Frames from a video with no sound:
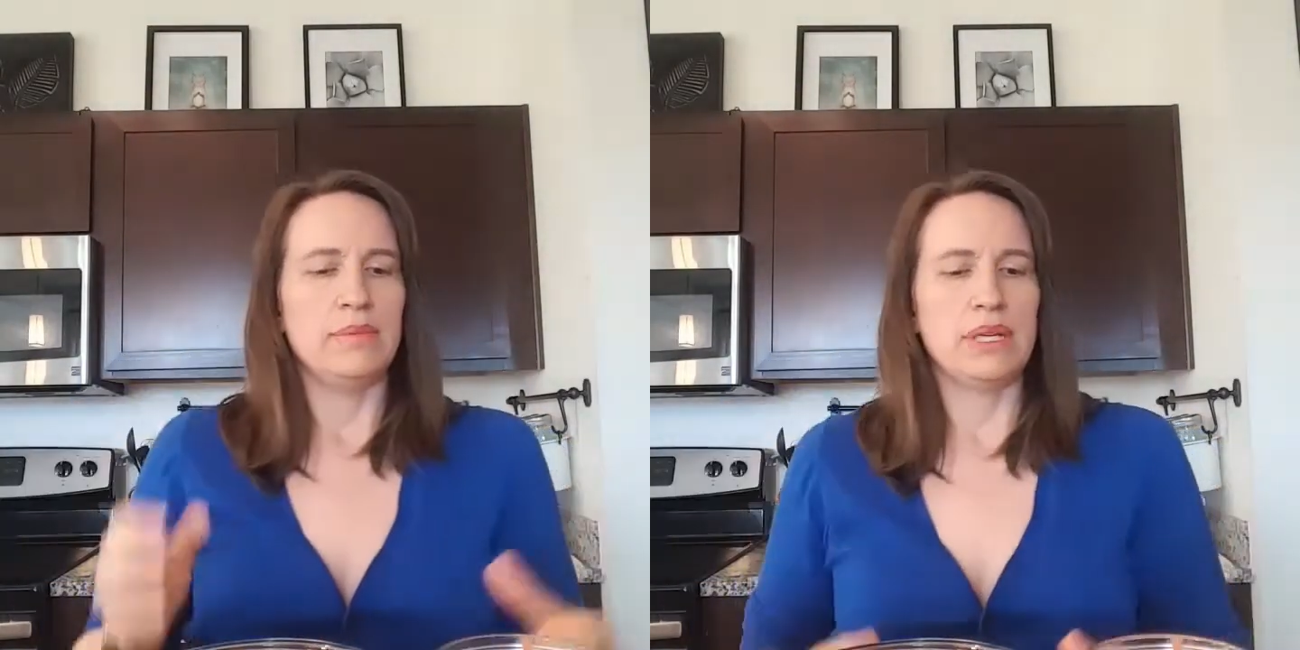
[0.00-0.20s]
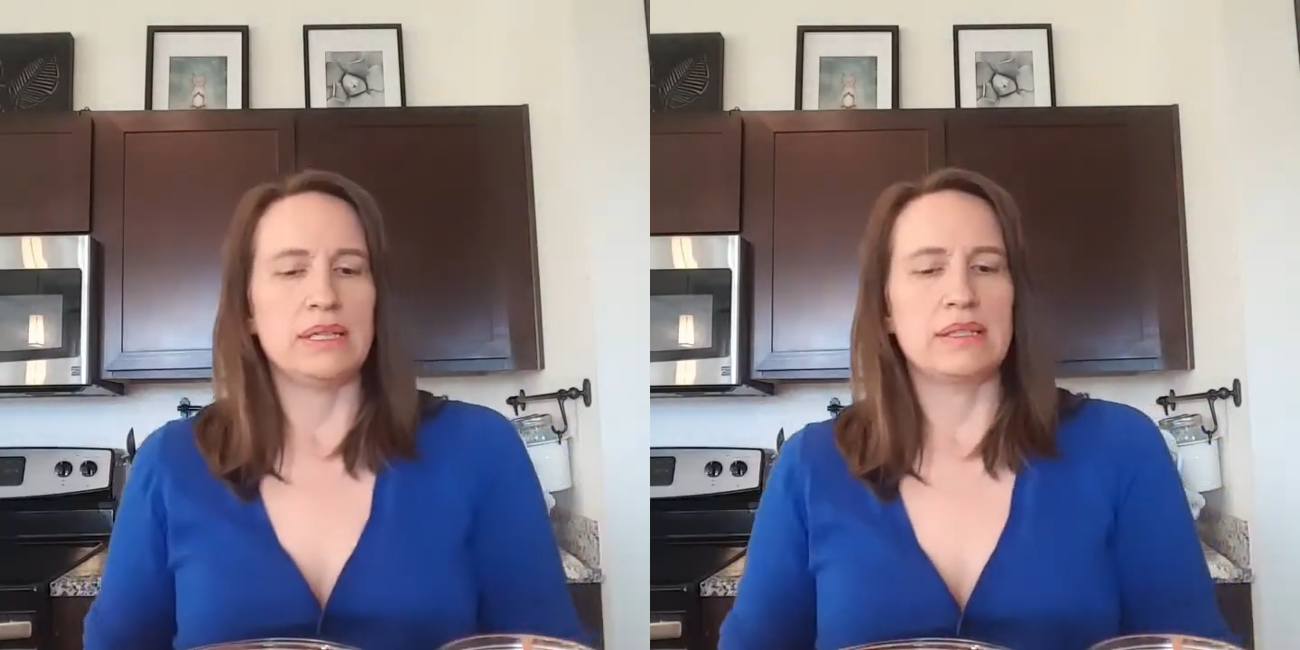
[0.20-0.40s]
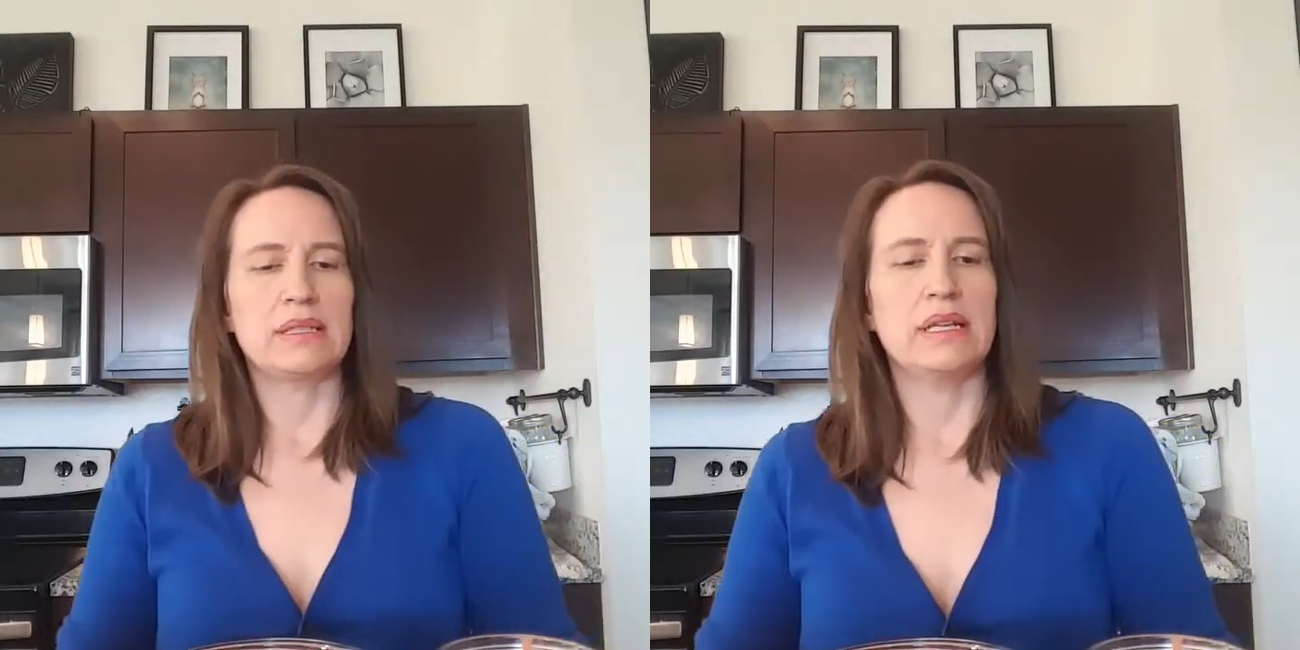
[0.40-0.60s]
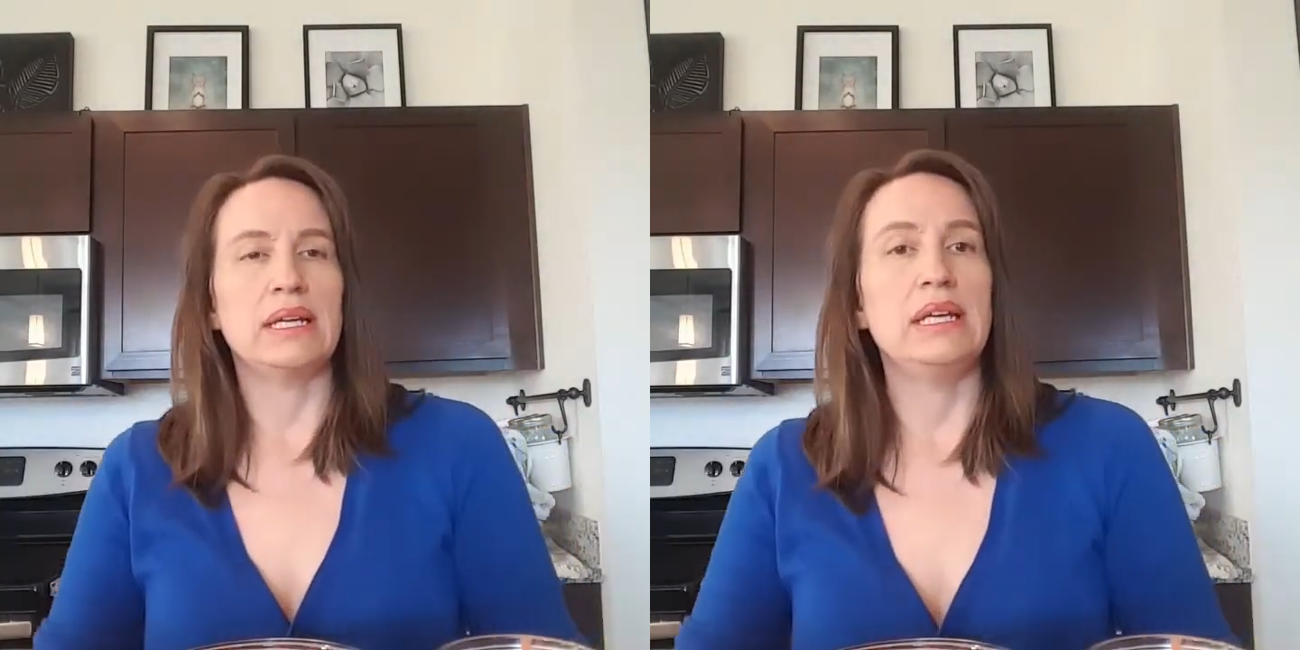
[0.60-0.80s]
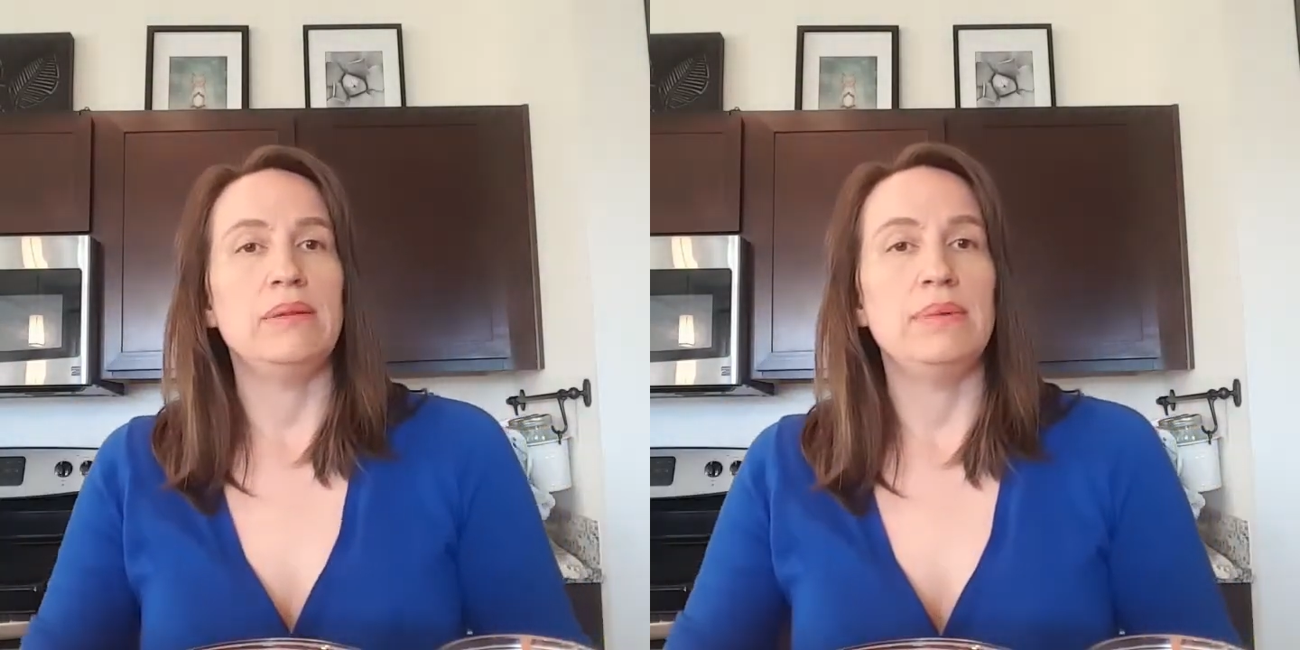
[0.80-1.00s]
because it's
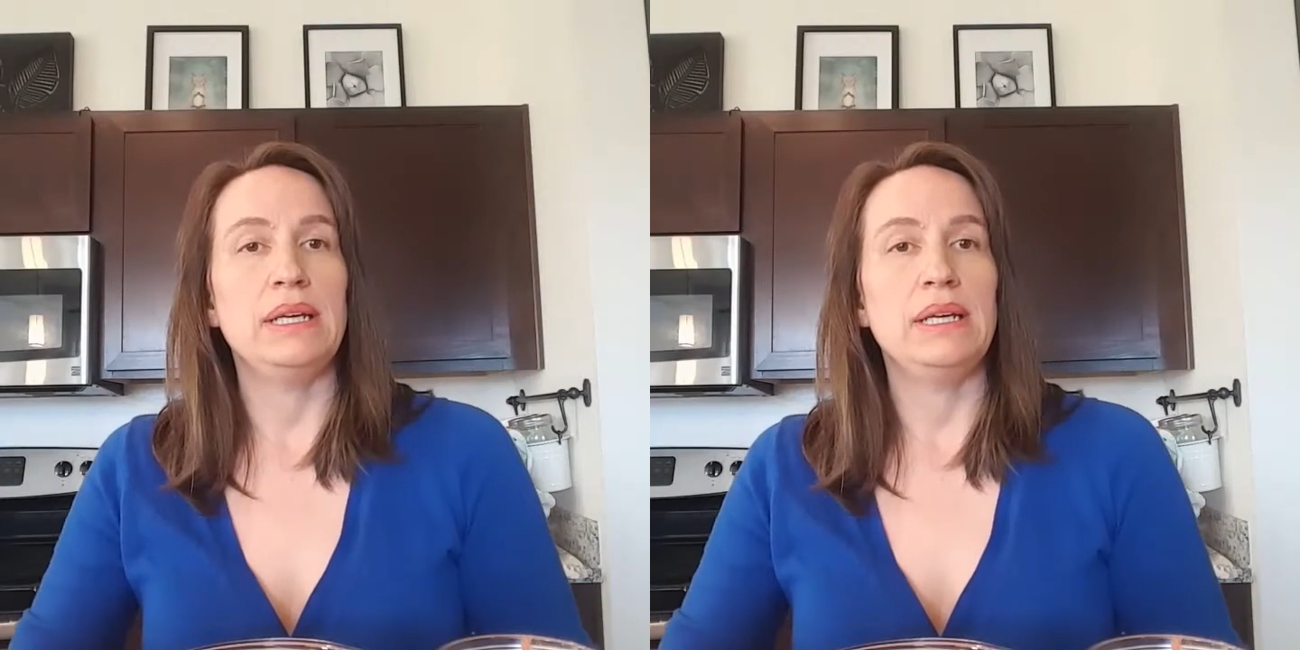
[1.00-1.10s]
going to keep